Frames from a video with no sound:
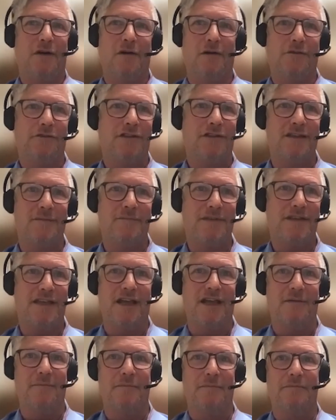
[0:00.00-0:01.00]
all
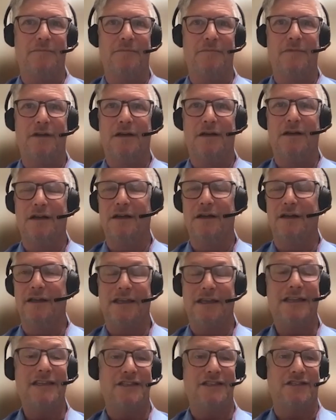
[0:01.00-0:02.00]
TPM
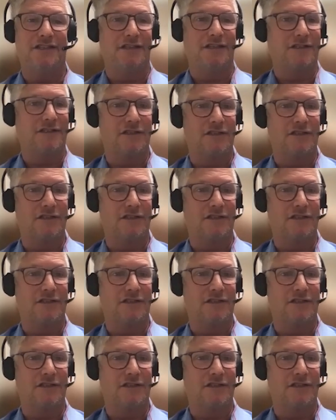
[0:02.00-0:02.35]
is